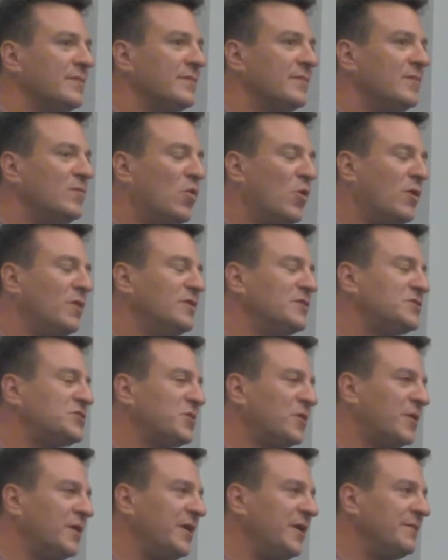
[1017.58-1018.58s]
Moral of the
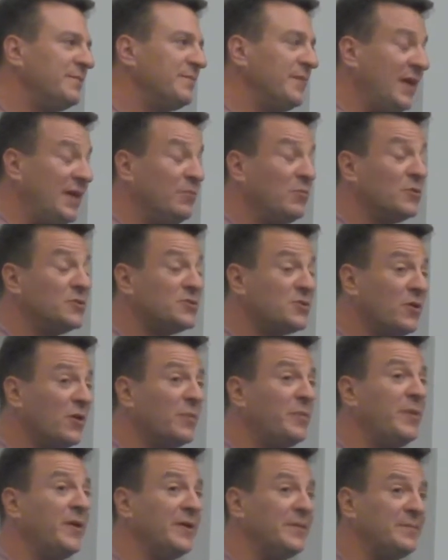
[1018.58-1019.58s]
story eat more scorpion.